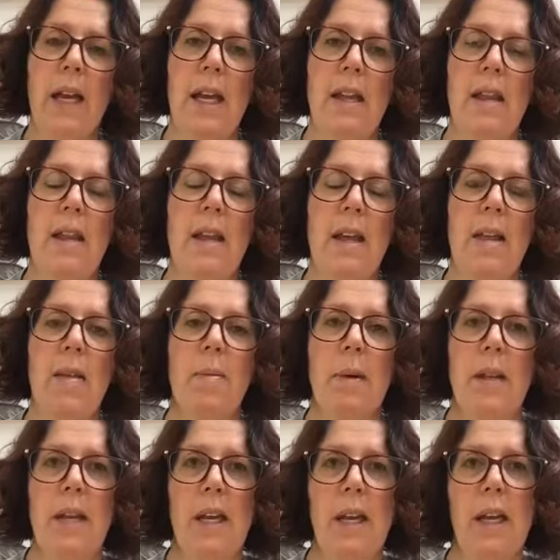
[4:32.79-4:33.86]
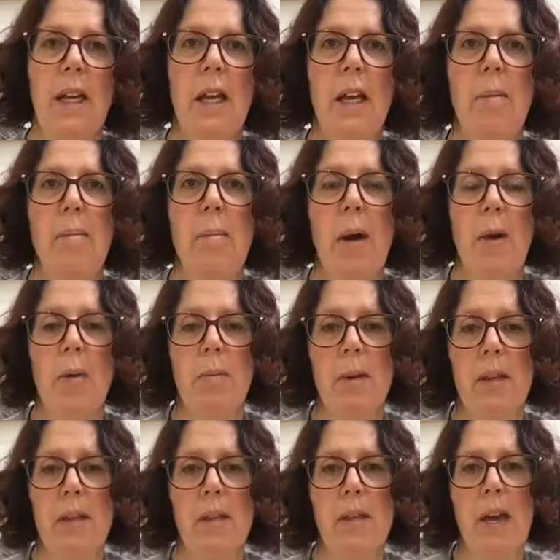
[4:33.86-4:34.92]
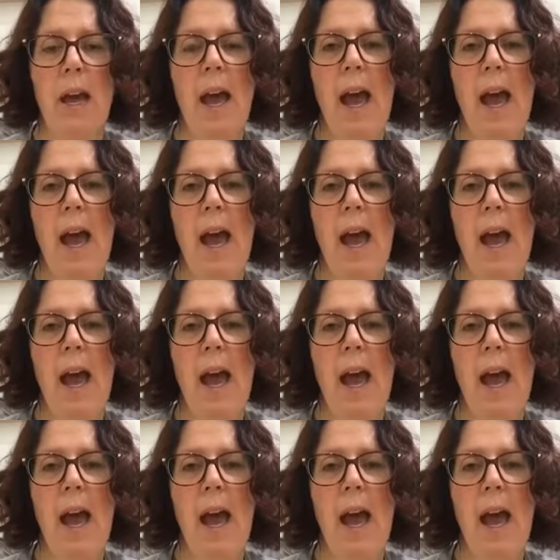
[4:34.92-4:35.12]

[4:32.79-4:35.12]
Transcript: in this particular moment,